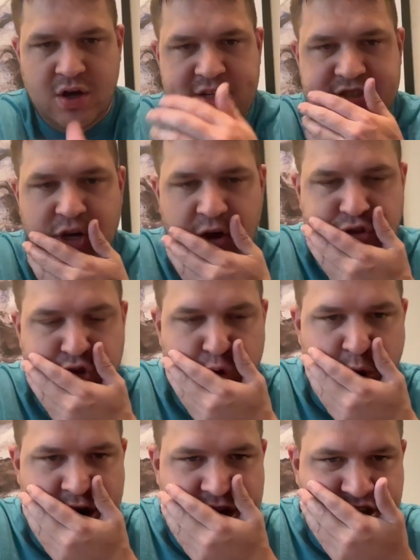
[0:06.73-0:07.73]
Let's go
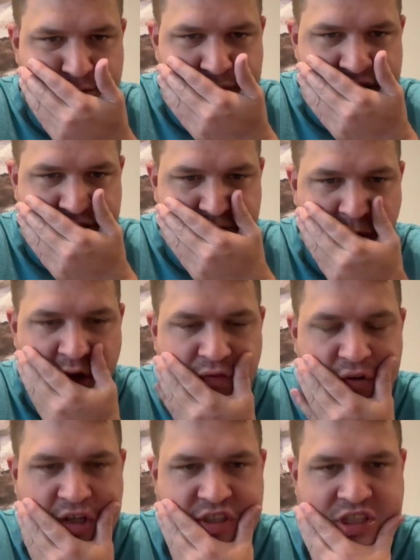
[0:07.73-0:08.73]
through Royals baseball
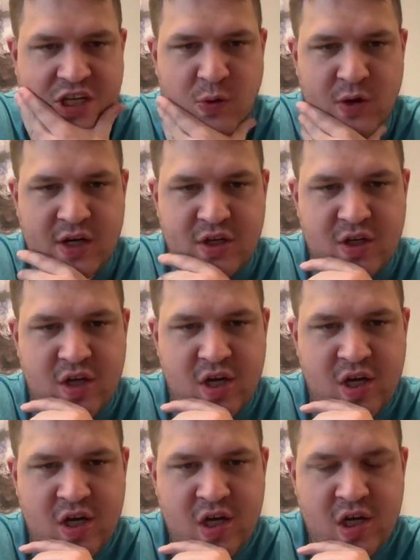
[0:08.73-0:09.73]
first and then we'll get to
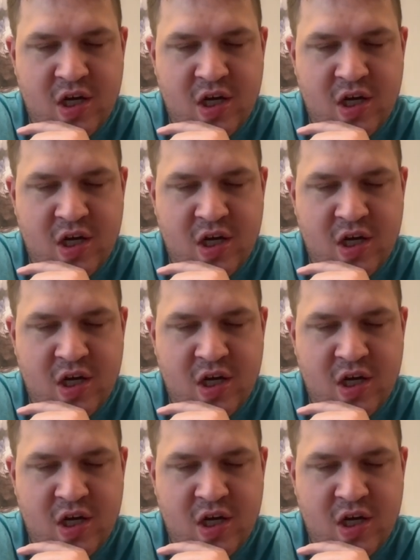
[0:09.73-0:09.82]
the